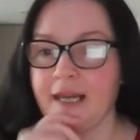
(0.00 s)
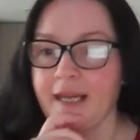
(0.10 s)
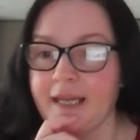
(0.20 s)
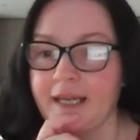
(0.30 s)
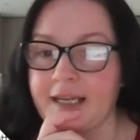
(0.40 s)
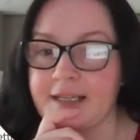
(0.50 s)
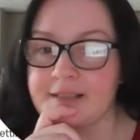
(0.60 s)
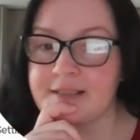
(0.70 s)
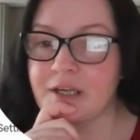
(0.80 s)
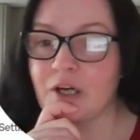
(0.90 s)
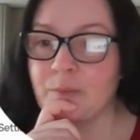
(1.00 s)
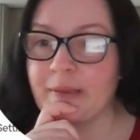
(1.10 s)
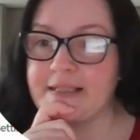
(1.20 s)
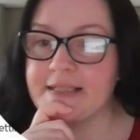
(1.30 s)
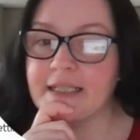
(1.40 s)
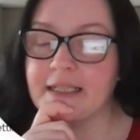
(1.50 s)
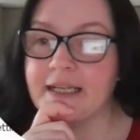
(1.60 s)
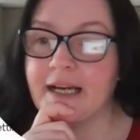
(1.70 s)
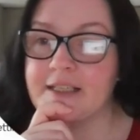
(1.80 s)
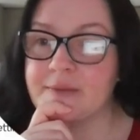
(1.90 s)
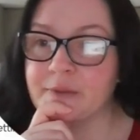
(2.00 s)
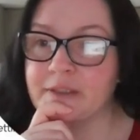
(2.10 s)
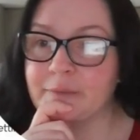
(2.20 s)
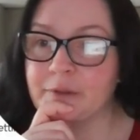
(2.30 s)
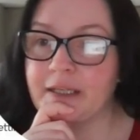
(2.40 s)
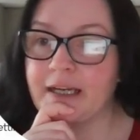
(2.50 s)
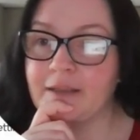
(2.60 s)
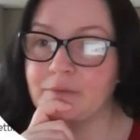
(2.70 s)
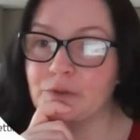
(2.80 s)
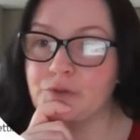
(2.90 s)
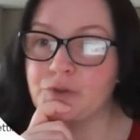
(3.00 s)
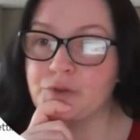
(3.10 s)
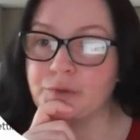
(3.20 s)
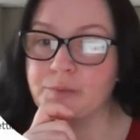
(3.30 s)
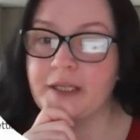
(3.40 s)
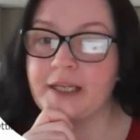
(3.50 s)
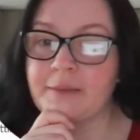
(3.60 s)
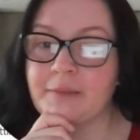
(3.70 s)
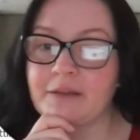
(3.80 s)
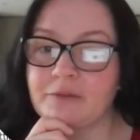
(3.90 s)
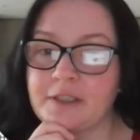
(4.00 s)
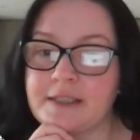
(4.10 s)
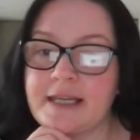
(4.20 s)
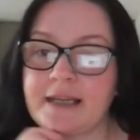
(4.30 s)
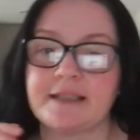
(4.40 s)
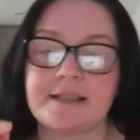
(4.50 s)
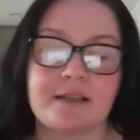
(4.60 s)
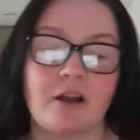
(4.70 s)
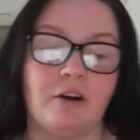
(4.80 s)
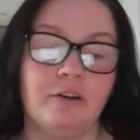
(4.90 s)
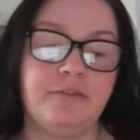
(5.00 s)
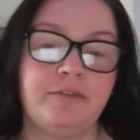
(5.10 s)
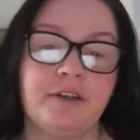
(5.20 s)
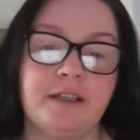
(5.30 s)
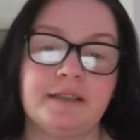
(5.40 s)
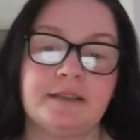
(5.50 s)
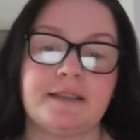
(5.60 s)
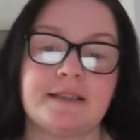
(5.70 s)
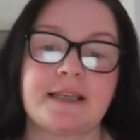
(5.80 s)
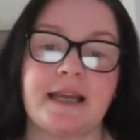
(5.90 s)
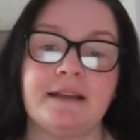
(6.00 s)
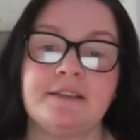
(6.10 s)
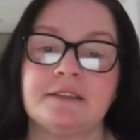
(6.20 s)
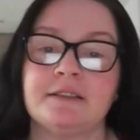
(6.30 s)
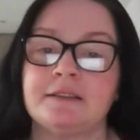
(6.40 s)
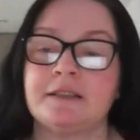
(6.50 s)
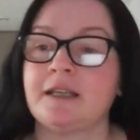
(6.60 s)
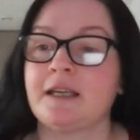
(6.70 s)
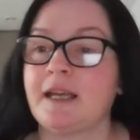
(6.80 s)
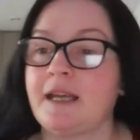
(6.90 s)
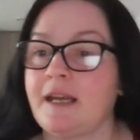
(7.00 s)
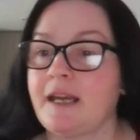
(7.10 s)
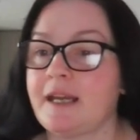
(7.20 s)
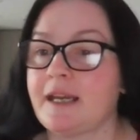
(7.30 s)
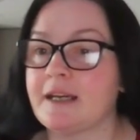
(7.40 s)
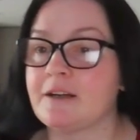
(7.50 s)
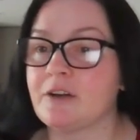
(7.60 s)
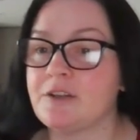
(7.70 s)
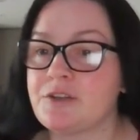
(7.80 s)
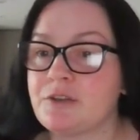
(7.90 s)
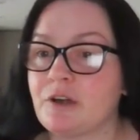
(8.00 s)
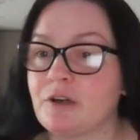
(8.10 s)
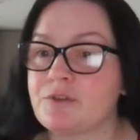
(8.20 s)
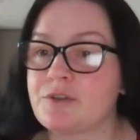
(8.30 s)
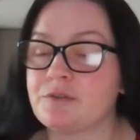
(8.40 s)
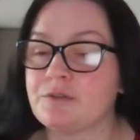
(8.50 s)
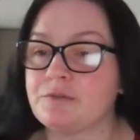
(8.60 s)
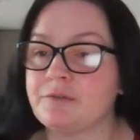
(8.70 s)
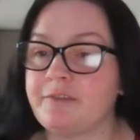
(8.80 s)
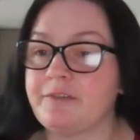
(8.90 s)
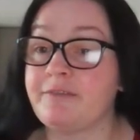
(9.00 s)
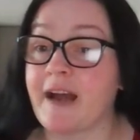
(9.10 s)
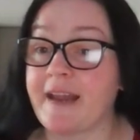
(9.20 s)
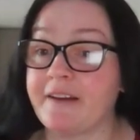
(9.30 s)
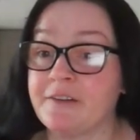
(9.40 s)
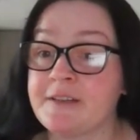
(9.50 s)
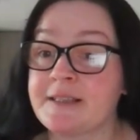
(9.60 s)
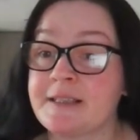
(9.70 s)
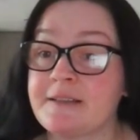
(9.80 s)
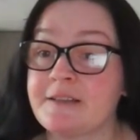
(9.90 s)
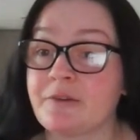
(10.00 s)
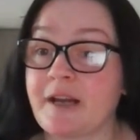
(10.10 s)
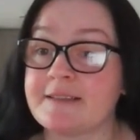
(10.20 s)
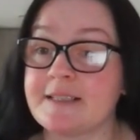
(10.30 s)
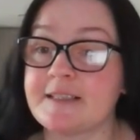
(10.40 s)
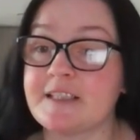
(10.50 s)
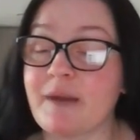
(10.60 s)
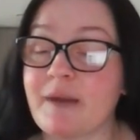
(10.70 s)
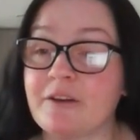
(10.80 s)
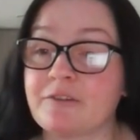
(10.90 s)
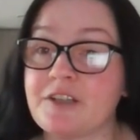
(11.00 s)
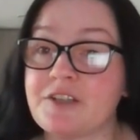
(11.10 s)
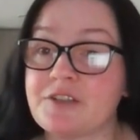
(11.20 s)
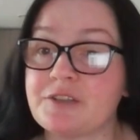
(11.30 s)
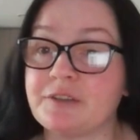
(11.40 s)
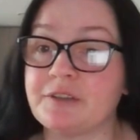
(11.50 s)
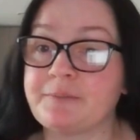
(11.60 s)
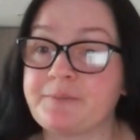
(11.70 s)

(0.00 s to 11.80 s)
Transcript: And so basically, guys, what I want to do, I want to take this off, this cat, and going to go to files. So guys, this is my original.